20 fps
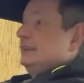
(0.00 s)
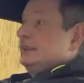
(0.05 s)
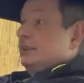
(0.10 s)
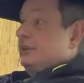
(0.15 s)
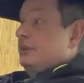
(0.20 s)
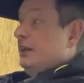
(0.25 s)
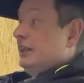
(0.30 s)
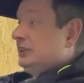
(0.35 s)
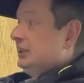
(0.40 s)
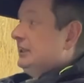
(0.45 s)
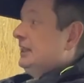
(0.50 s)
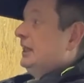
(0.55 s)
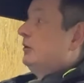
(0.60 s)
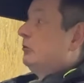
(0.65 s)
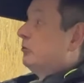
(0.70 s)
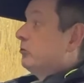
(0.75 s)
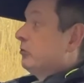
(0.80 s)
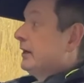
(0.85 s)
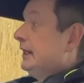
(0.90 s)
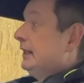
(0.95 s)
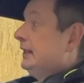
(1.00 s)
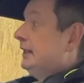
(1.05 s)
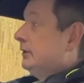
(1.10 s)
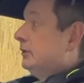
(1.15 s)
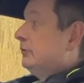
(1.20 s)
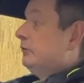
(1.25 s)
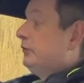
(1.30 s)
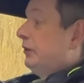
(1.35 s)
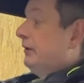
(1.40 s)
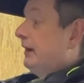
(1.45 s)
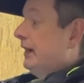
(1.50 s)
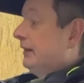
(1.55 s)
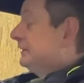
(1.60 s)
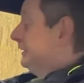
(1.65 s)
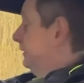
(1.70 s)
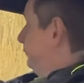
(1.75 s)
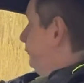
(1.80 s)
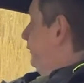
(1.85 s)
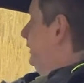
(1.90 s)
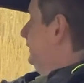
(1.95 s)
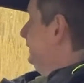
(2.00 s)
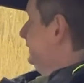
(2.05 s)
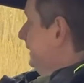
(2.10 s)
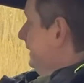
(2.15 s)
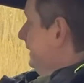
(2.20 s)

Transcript: so you actually get a really good view out to the front.